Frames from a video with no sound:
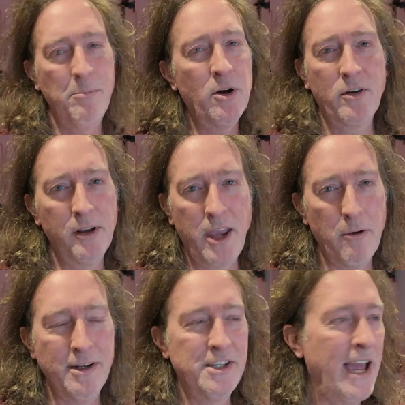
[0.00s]
not going to go
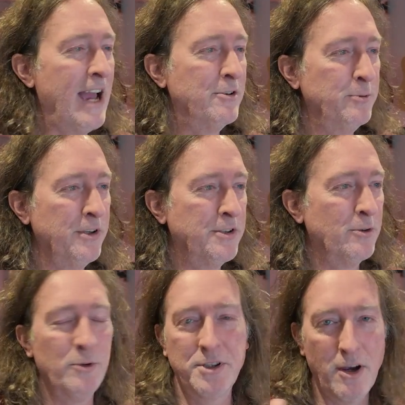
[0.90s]
into how to
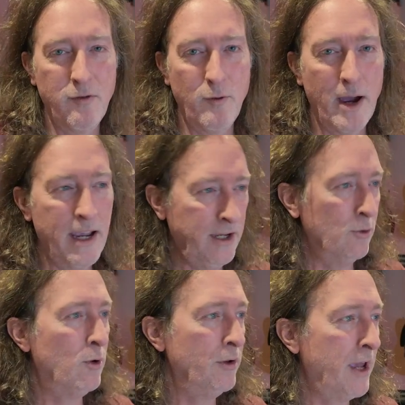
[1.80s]
install software. You
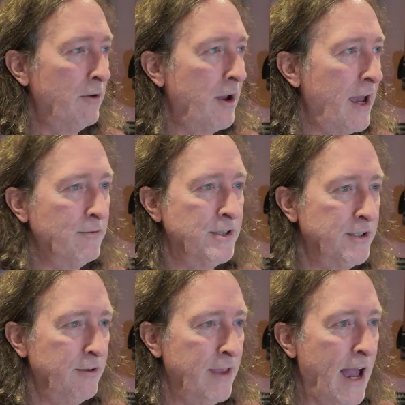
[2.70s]
all know how to
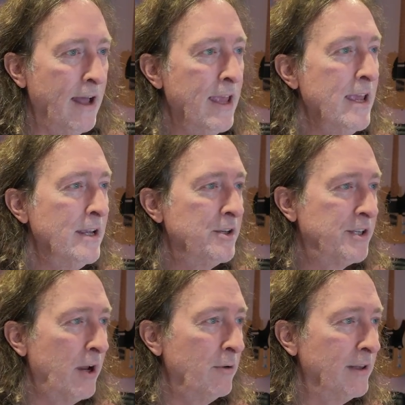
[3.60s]
do that.
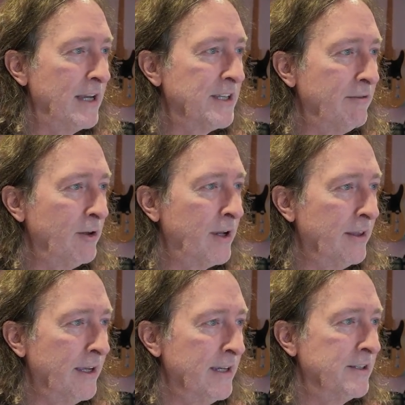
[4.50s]
So let's have a look at
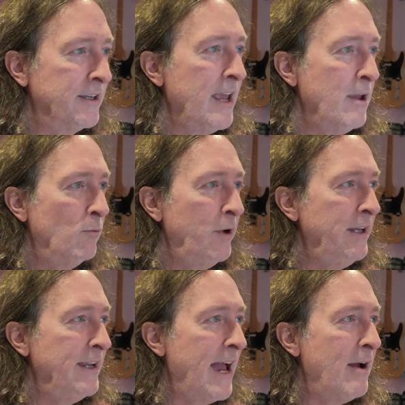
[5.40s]
this. We
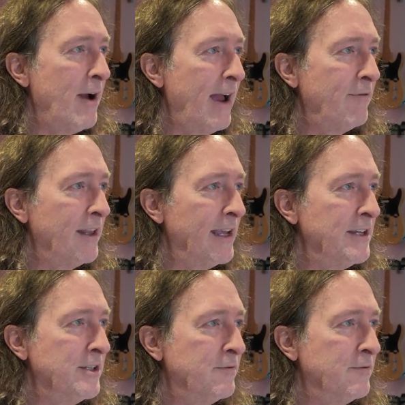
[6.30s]
now have the latest